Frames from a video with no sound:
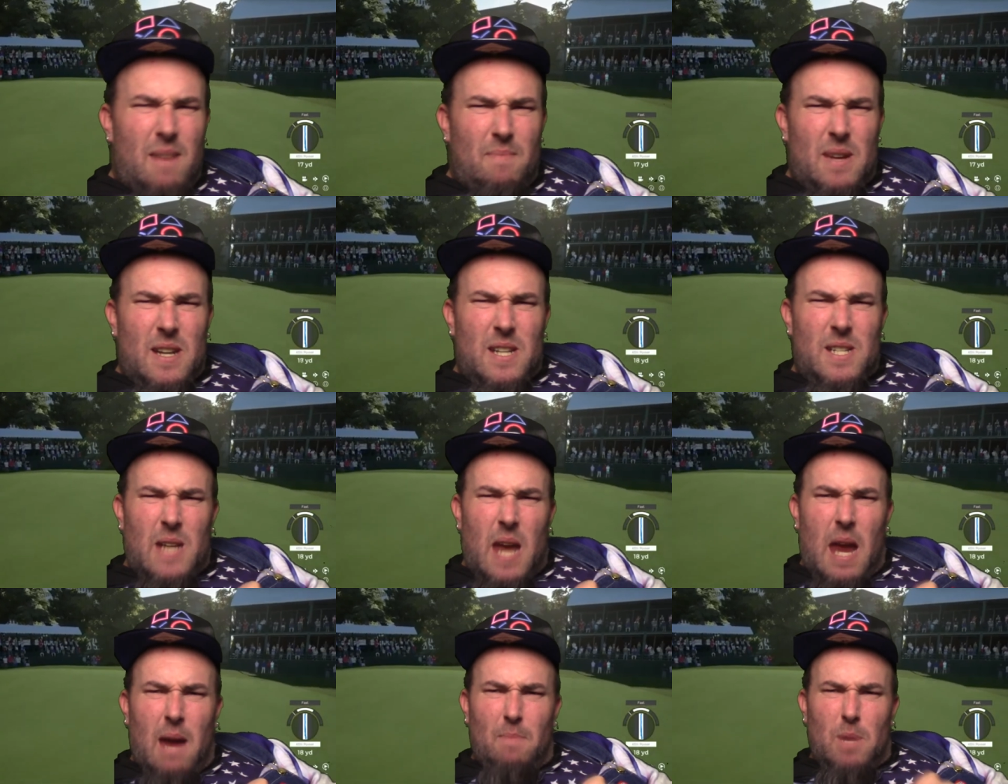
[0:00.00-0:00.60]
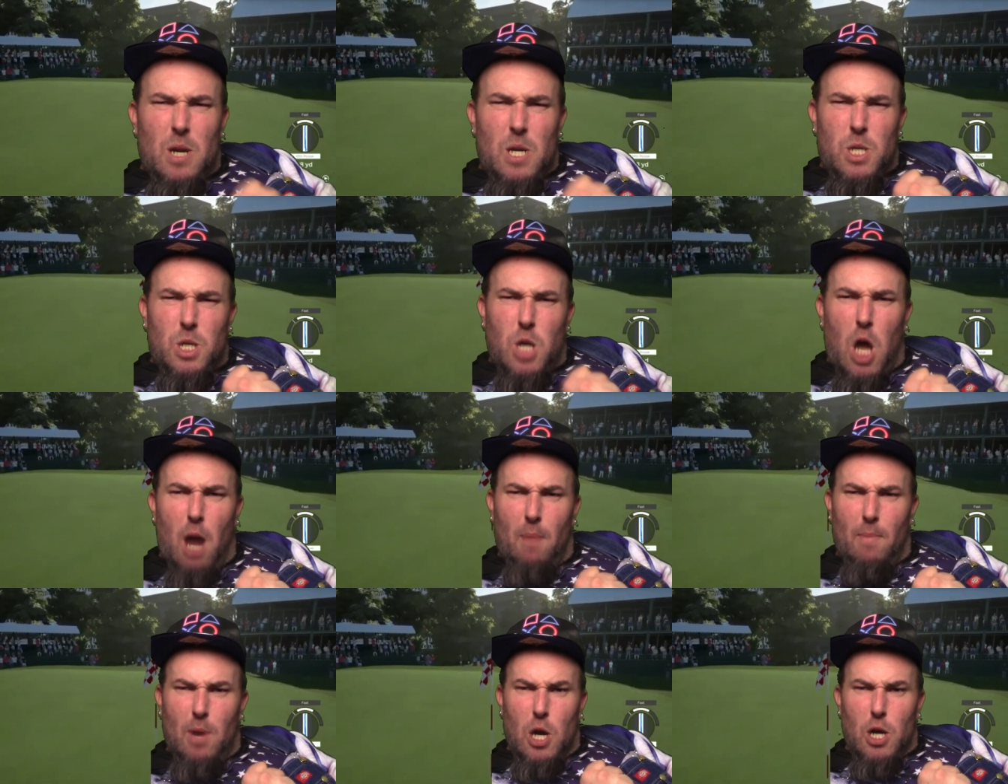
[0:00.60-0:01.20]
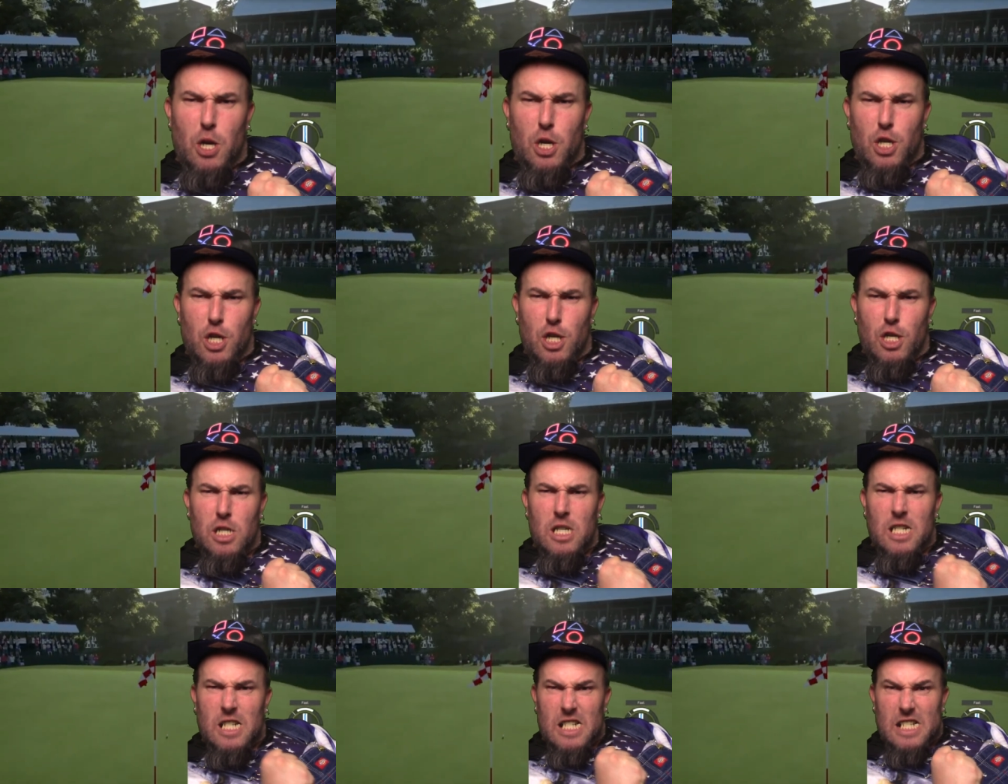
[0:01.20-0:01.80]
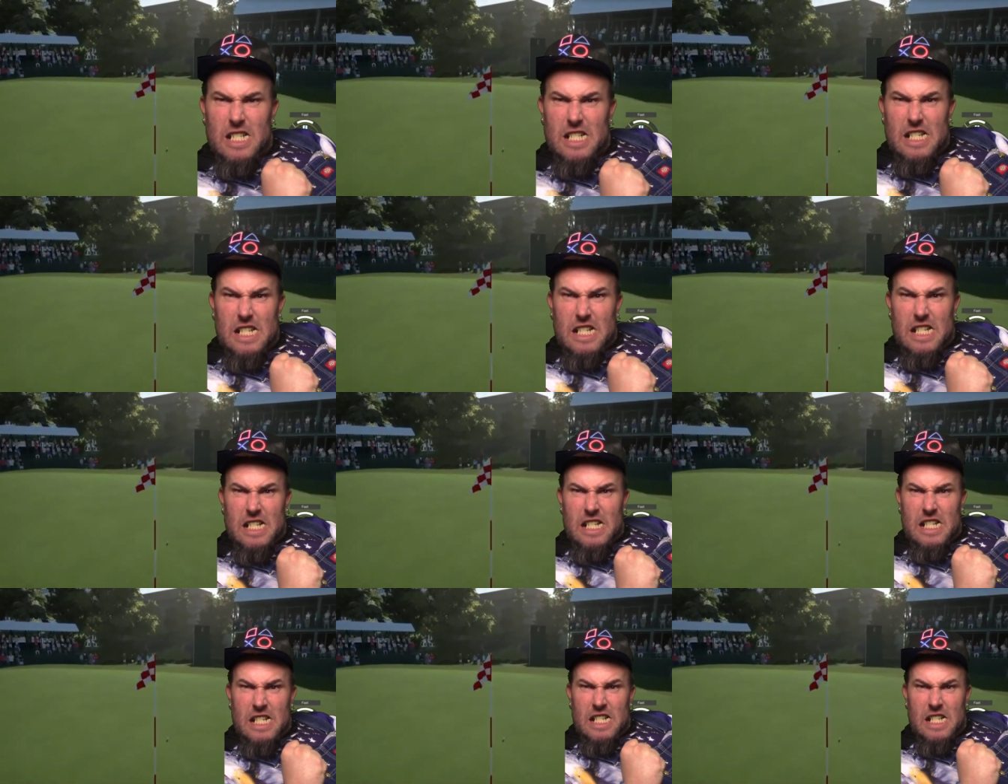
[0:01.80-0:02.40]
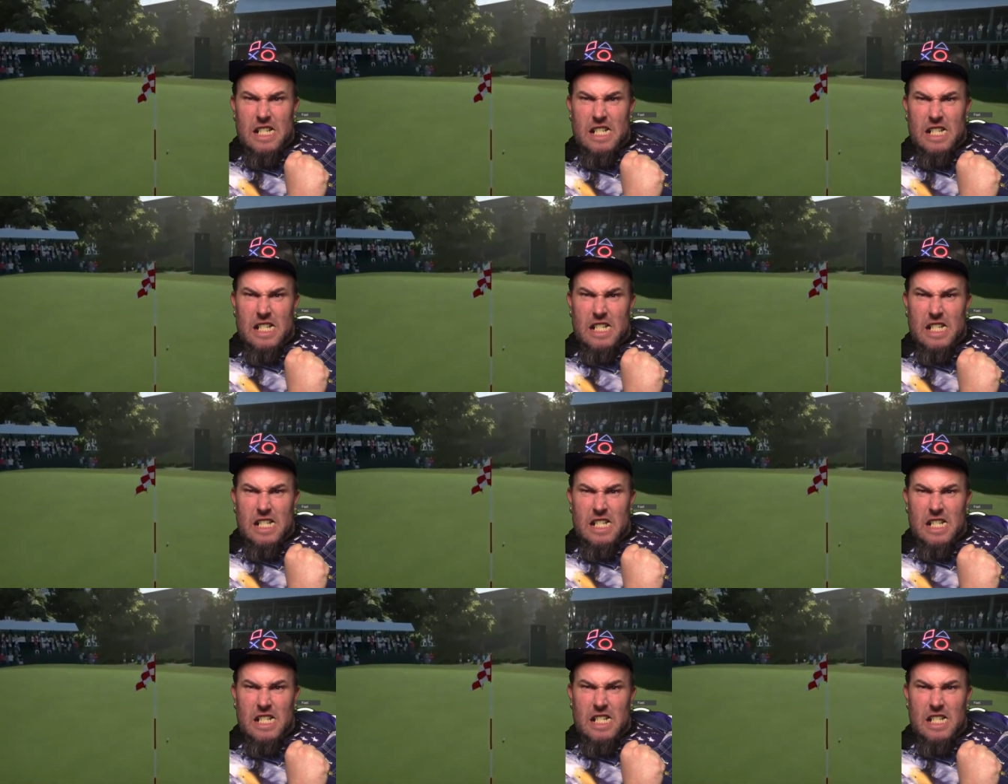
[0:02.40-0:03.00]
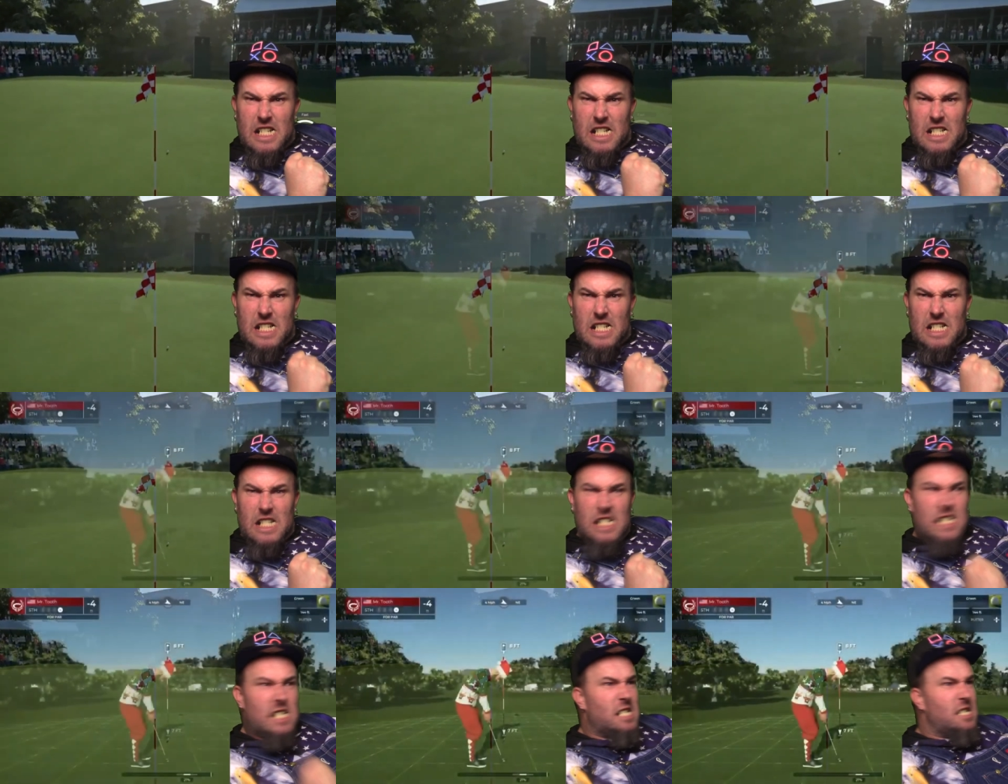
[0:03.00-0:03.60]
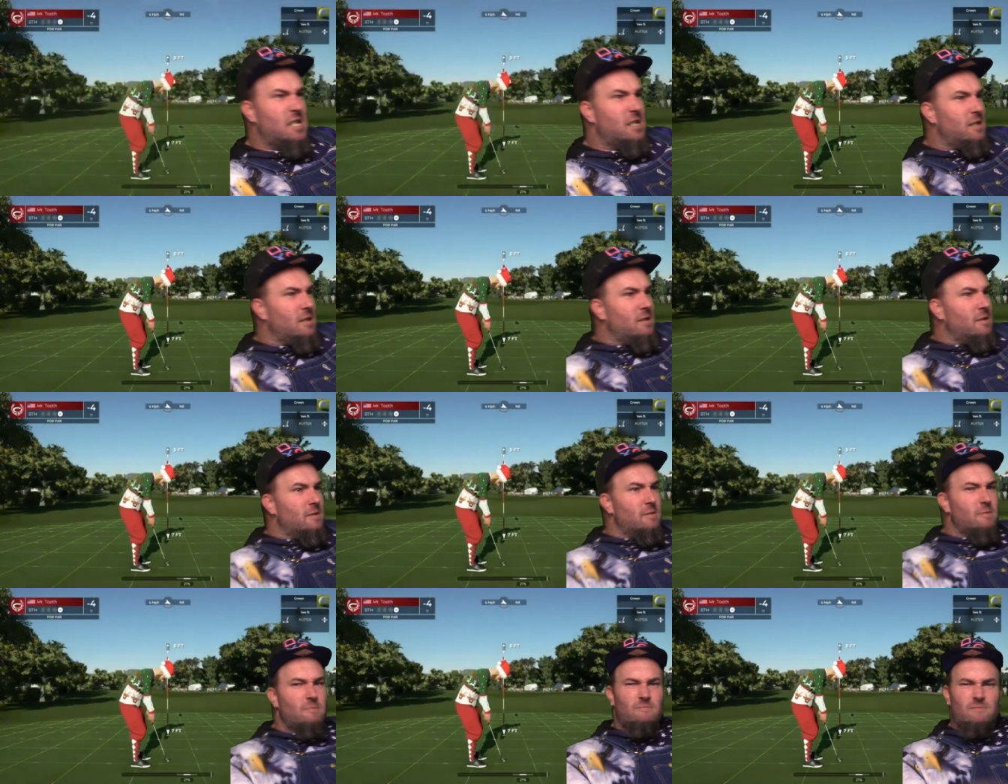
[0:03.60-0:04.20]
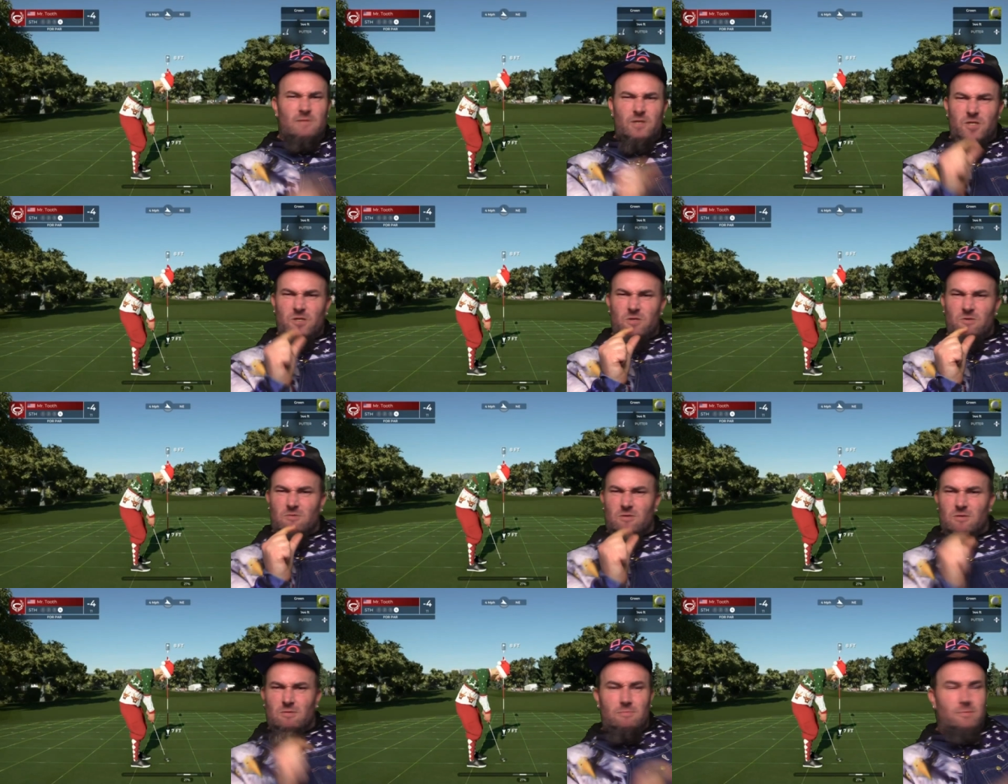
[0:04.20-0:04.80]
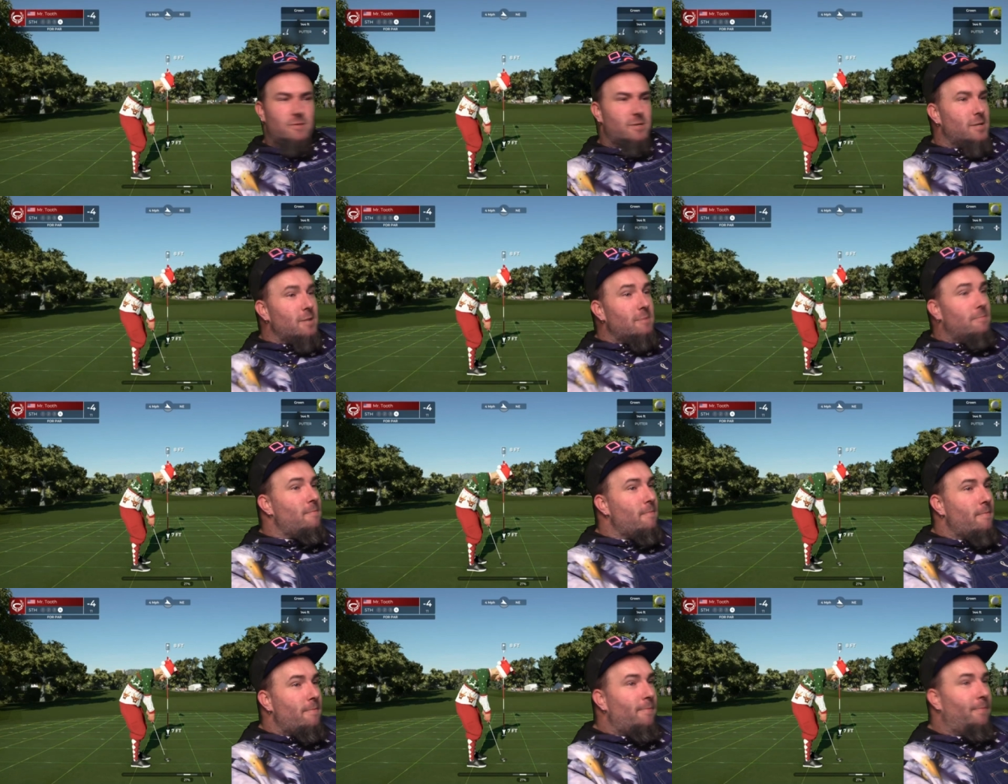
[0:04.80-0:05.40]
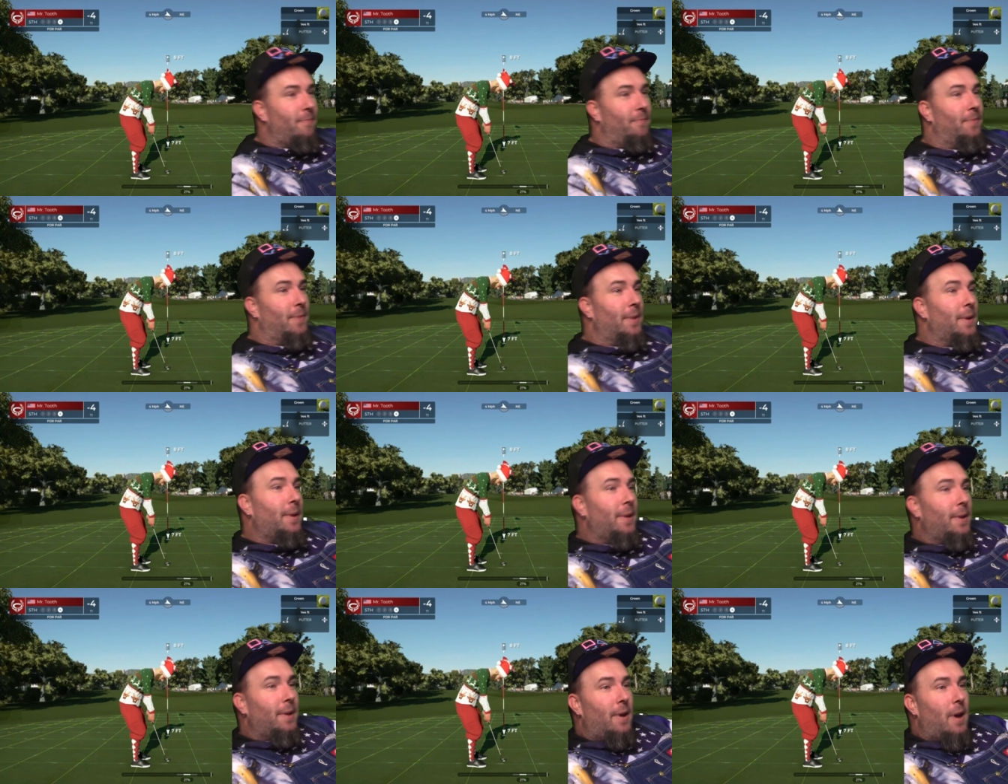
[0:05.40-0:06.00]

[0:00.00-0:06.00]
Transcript: one it, just damn it, damn It. Well played, mate. So close. Well, these are good for the